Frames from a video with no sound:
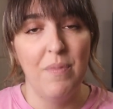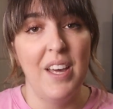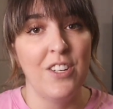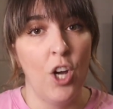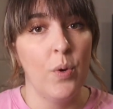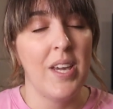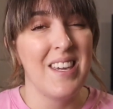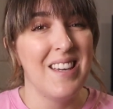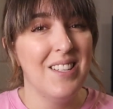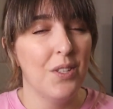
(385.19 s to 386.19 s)
they know he
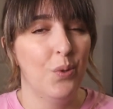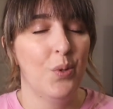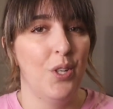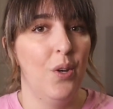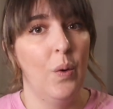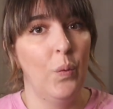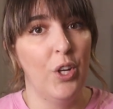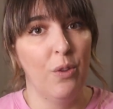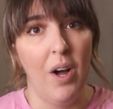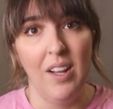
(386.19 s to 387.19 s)
is also a
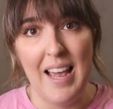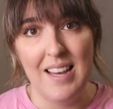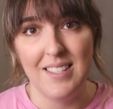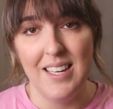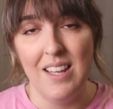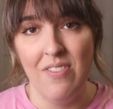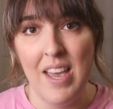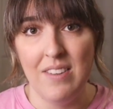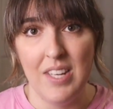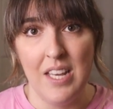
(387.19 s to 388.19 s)
worthwhile asset in
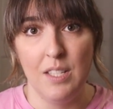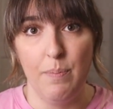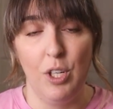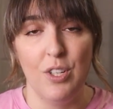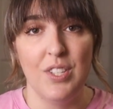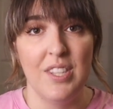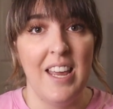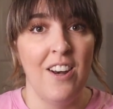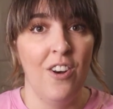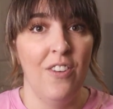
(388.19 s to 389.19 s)
that sense because
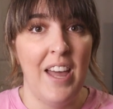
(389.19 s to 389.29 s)
then